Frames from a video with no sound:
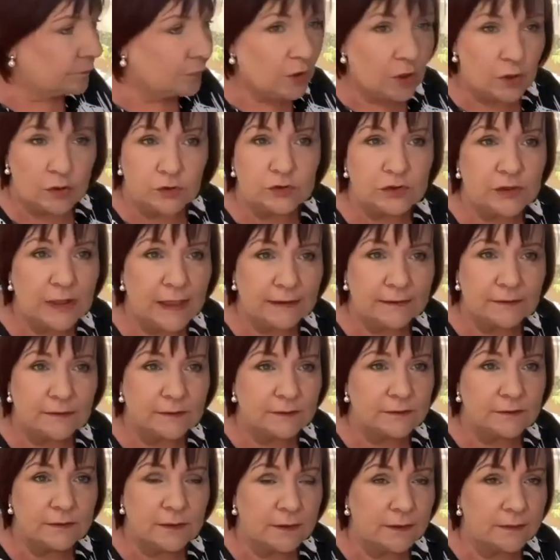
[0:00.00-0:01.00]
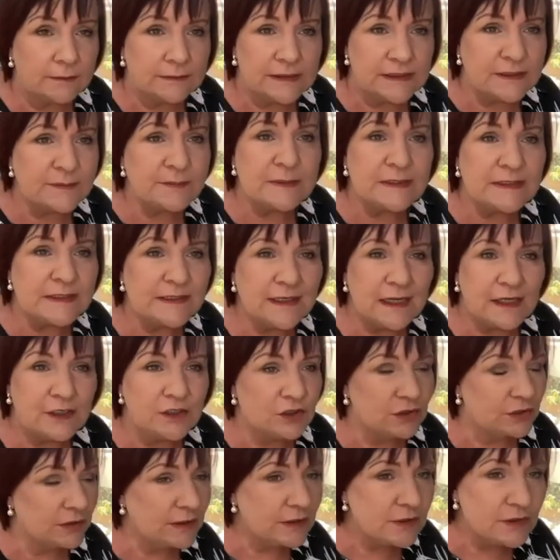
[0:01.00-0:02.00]
contract
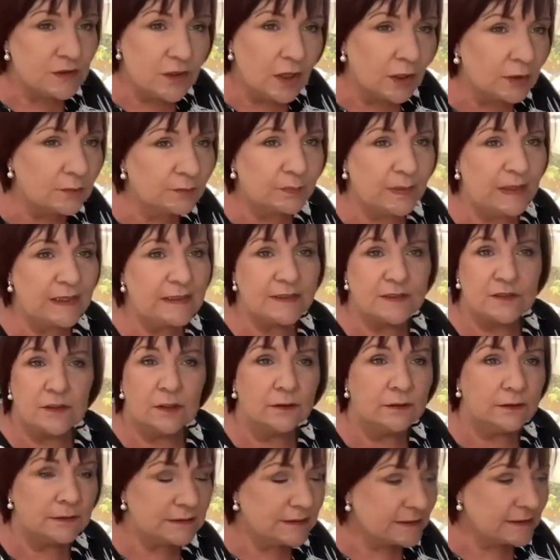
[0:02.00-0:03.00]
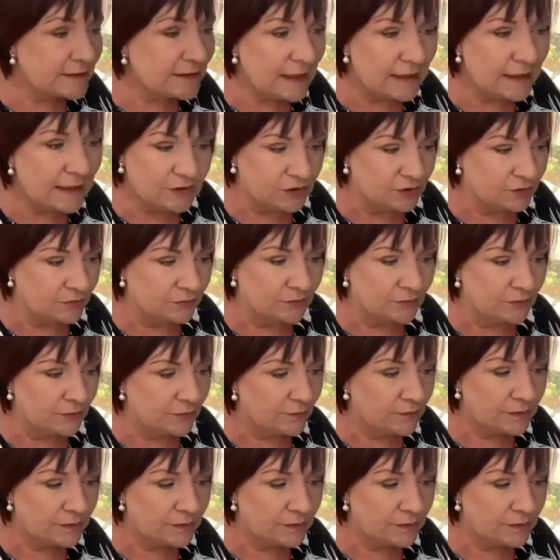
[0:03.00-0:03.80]
dispensation is not based on statute.